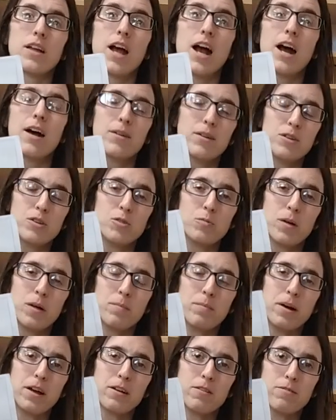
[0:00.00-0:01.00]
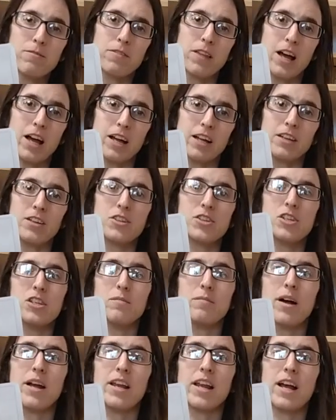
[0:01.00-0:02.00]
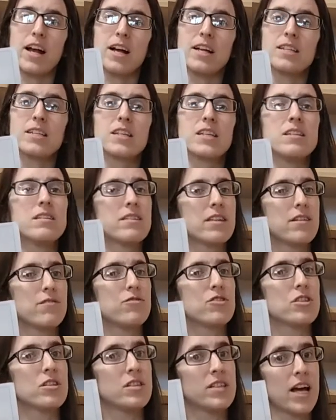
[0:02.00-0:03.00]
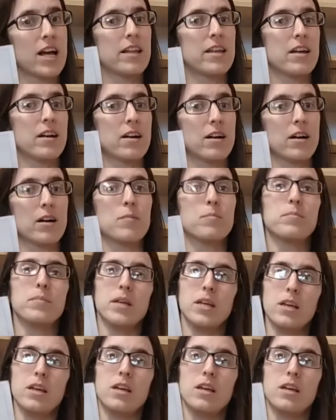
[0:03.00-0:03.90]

How do you spell butterfly? She might ask. Instead of just telling her